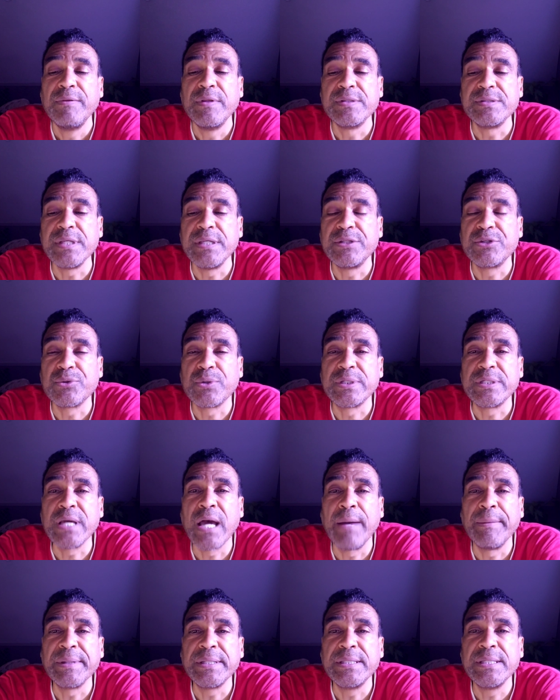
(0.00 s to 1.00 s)
this
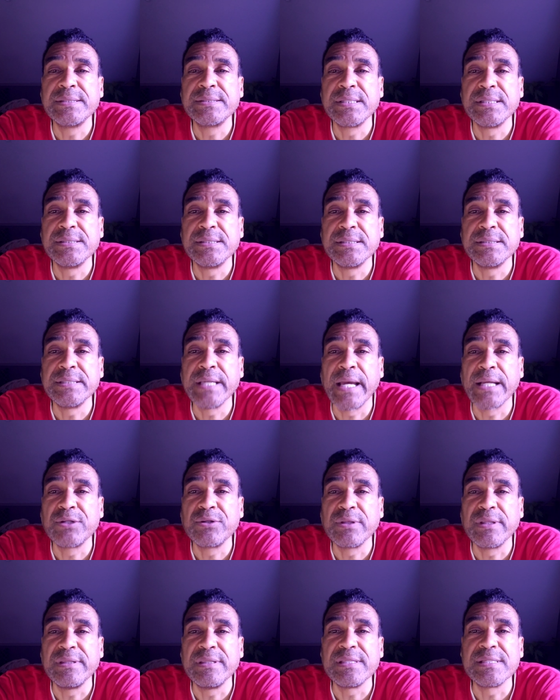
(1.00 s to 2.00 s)
interatomic distance is
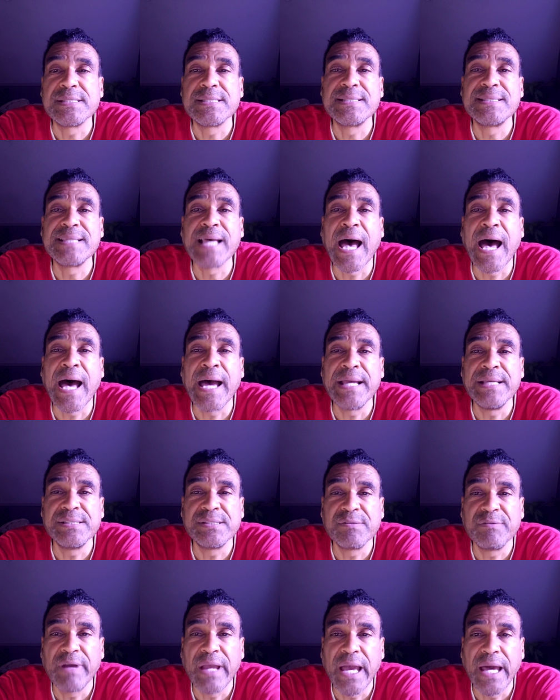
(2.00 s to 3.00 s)
actually the
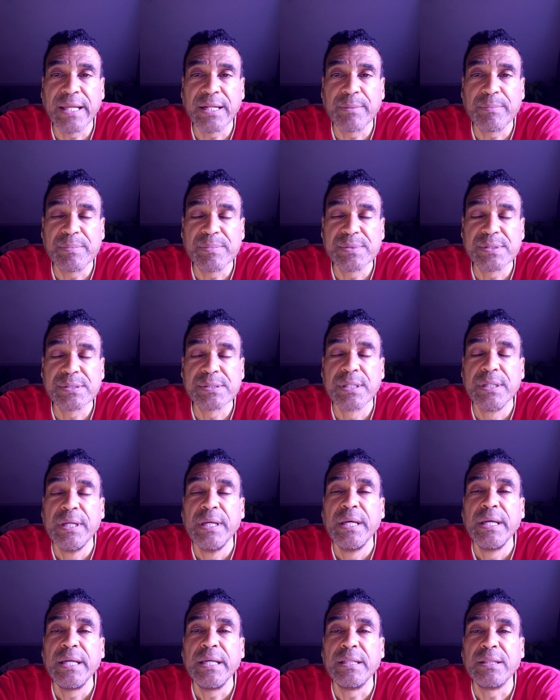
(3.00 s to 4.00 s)
size of atoms.
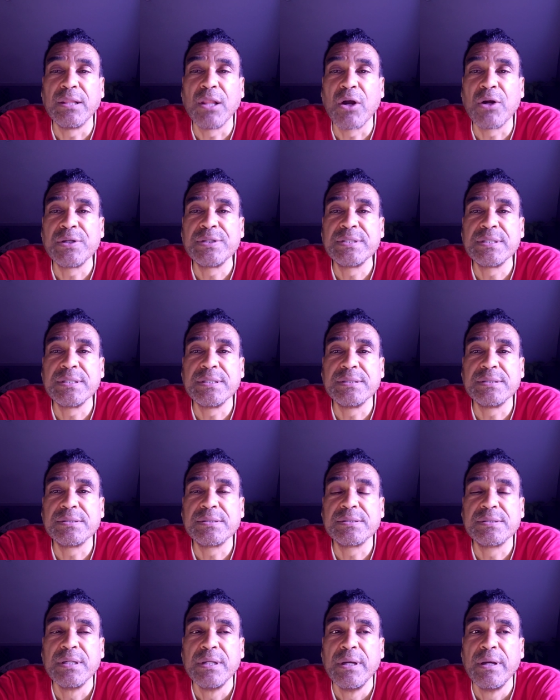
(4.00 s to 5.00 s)
In
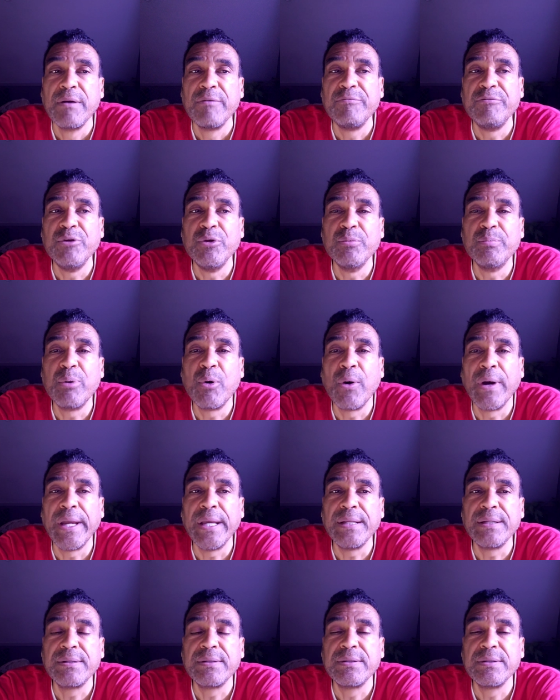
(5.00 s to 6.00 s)
Larson's
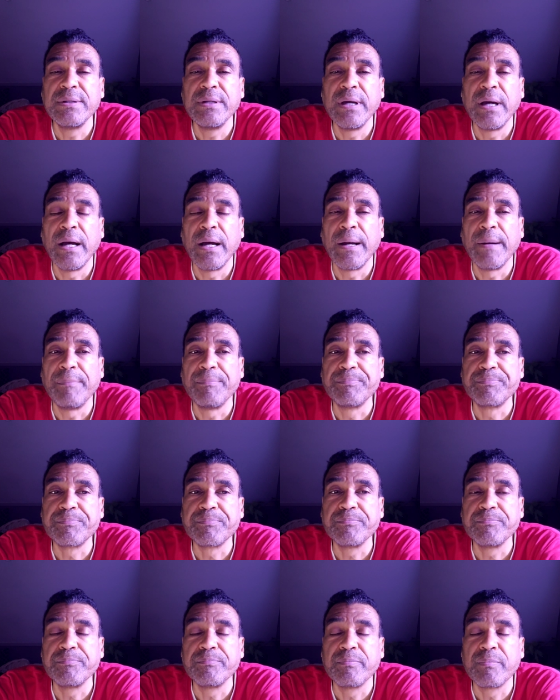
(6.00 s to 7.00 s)
viewpoint, um,
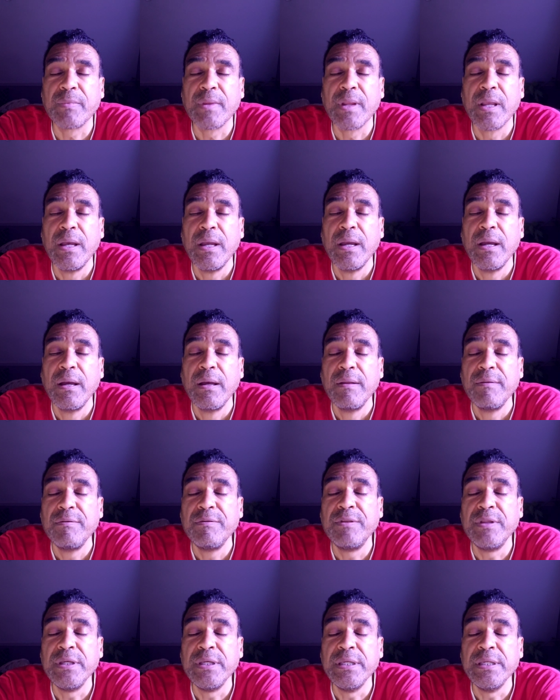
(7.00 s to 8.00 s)

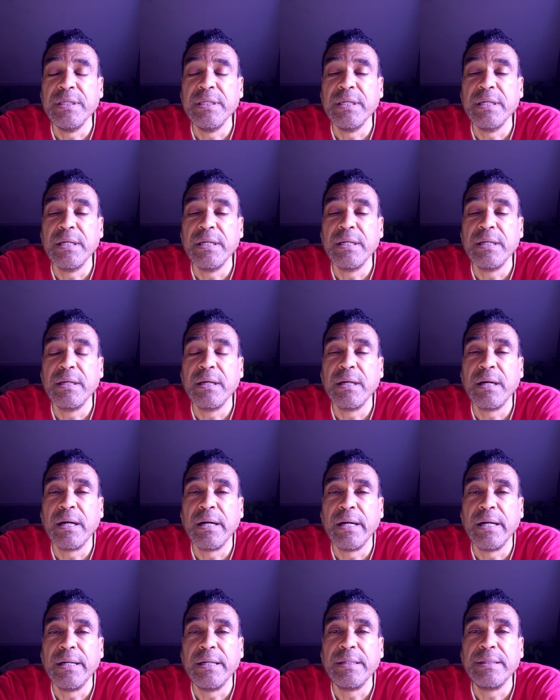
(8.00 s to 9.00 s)
the
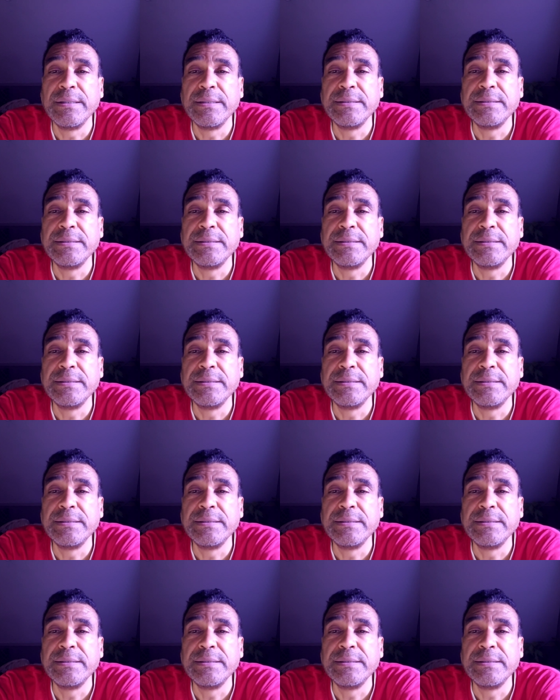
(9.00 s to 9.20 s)
uh,